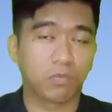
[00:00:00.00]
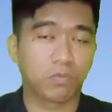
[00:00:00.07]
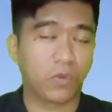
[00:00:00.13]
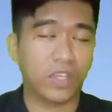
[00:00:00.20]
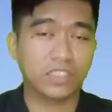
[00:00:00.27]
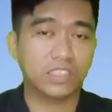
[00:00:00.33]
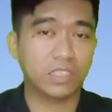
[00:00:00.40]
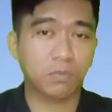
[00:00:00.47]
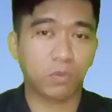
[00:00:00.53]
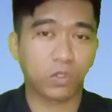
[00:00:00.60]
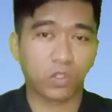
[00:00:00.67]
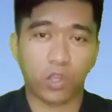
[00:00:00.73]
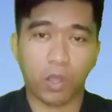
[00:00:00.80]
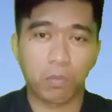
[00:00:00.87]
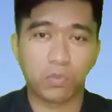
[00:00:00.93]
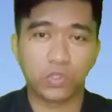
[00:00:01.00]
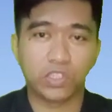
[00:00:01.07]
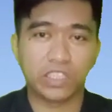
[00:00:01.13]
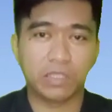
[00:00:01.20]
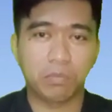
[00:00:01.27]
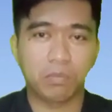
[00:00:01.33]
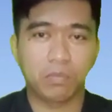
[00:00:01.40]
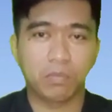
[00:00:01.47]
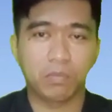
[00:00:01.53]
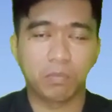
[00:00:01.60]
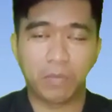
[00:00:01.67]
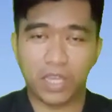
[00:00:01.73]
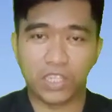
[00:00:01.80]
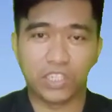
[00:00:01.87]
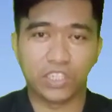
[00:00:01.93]
friendship or community
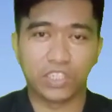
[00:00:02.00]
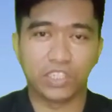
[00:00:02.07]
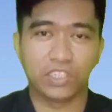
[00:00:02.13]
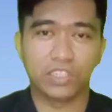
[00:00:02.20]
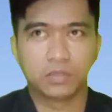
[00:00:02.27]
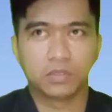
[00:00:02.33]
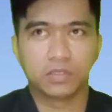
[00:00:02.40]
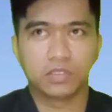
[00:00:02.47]
manner.